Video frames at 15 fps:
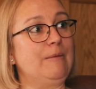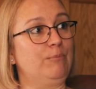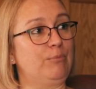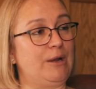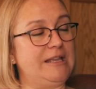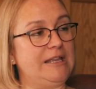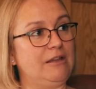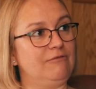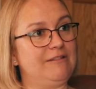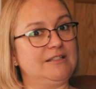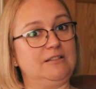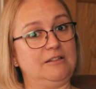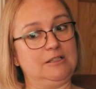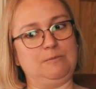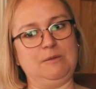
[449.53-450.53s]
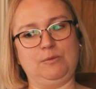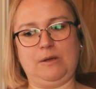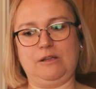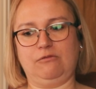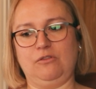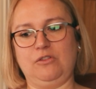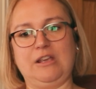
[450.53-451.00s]
and breaking residence
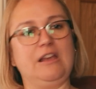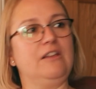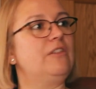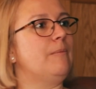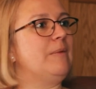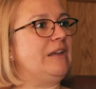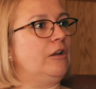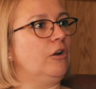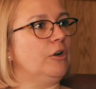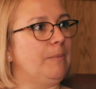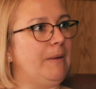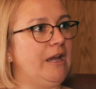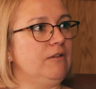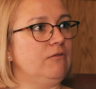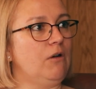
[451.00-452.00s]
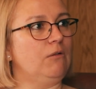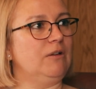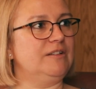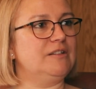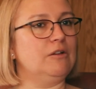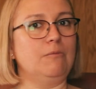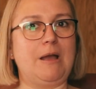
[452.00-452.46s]
midway through the year and they're being on a payroll
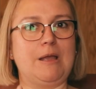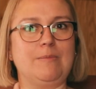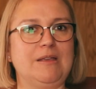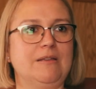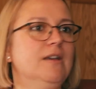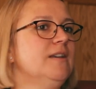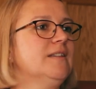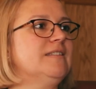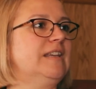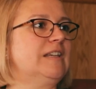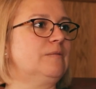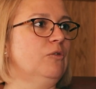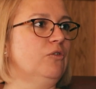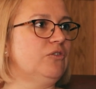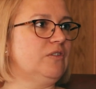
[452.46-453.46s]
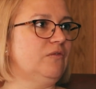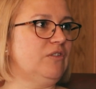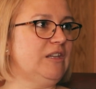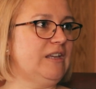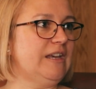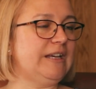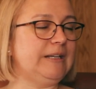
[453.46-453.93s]
until maybe 6 months of
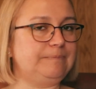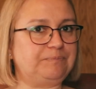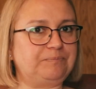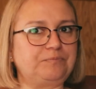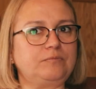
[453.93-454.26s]
the year,